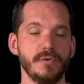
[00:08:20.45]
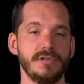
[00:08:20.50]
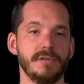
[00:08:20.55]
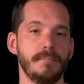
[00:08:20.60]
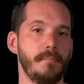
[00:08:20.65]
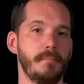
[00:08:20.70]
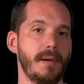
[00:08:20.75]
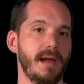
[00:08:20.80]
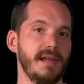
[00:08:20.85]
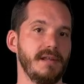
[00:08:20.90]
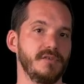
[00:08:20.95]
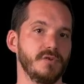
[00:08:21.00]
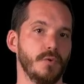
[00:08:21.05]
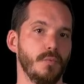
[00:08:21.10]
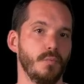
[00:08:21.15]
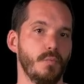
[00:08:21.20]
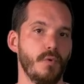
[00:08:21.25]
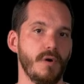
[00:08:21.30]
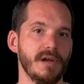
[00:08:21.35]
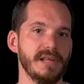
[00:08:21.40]
debates
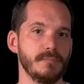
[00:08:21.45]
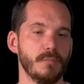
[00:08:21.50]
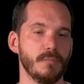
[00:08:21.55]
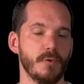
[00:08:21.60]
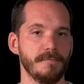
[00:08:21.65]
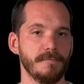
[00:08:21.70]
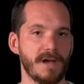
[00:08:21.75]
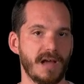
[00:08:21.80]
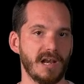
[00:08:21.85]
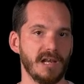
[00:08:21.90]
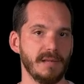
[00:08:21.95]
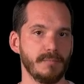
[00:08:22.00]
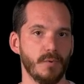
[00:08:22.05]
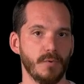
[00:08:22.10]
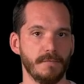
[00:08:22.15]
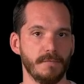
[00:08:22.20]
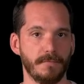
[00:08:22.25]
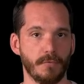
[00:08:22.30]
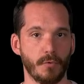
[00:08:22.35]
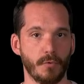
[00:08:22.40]
on what is more valuable
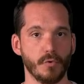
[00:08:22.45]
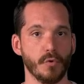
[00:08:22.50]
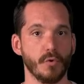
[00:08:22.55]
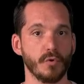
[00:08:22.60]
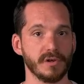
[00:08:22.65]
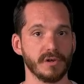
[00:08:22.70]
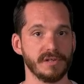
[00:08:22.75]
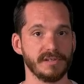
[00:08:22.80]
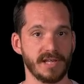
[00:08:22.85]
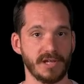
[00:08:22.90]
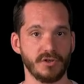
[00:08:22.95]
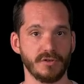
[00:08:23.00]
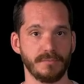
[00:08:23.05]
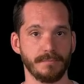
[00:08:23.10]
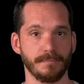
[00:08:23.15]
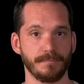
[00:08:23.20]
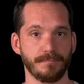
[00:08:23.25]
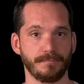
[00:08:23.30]
for an organization.